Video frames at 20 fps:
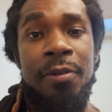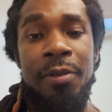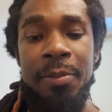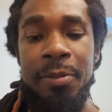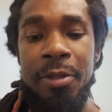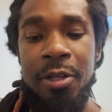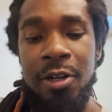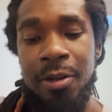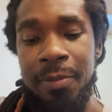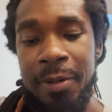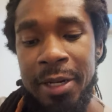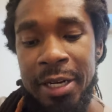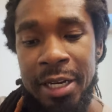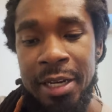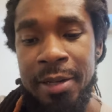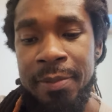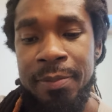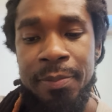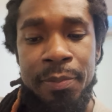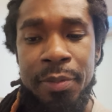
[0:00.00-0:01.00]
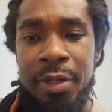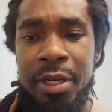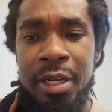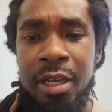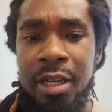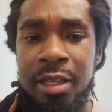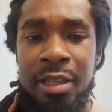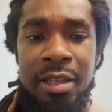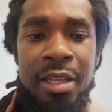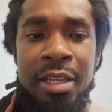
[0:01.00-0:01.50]
them to call my name, but
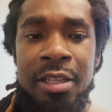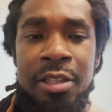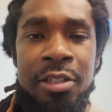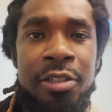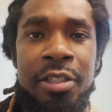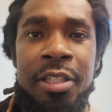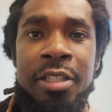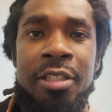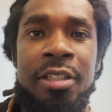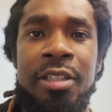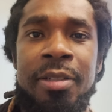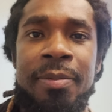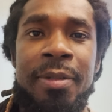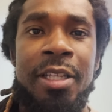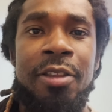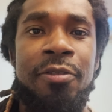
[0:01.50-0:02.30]
they literally took them like